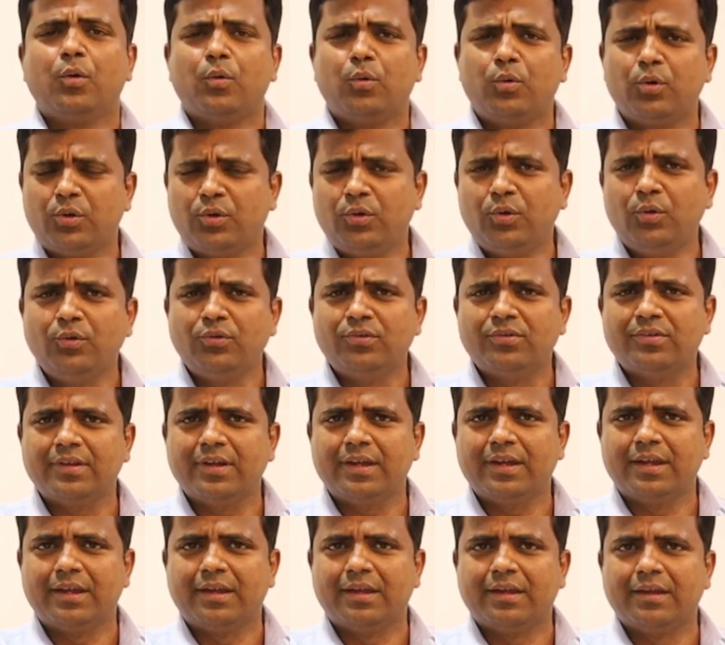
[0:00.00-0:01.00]
Would you
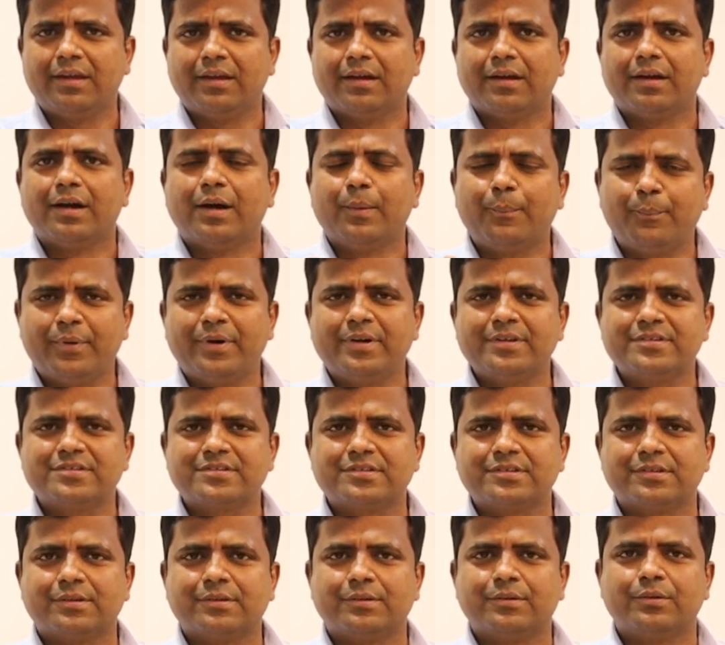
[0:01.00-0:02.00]
say a
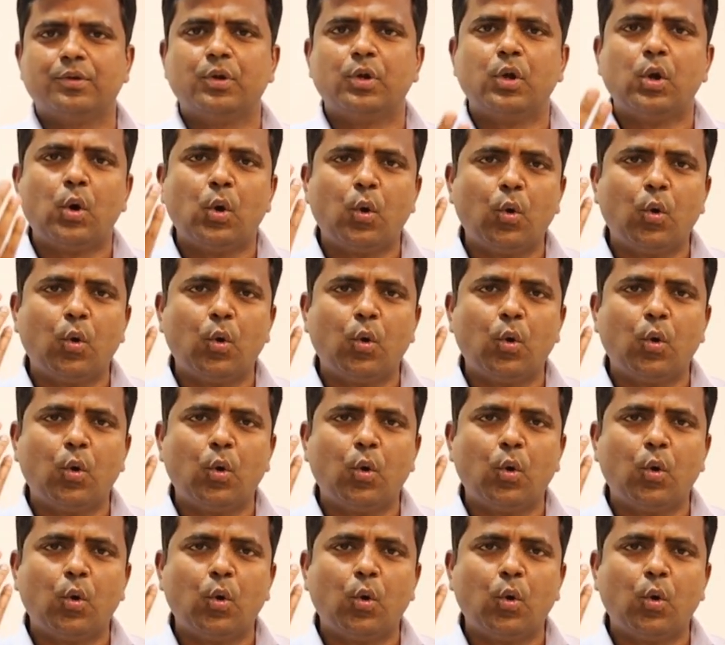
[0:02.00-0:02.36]
person